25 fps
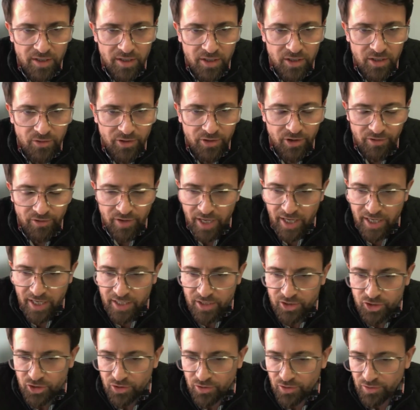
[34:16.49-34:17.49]
your
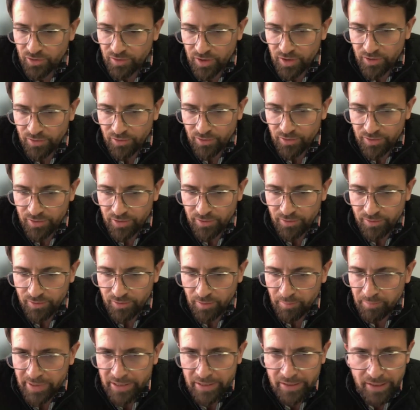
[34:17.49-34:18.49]
age or
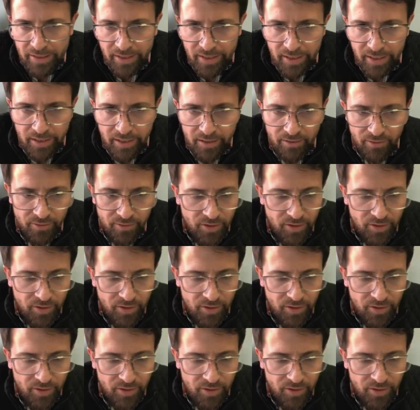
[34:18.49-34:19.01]
your ability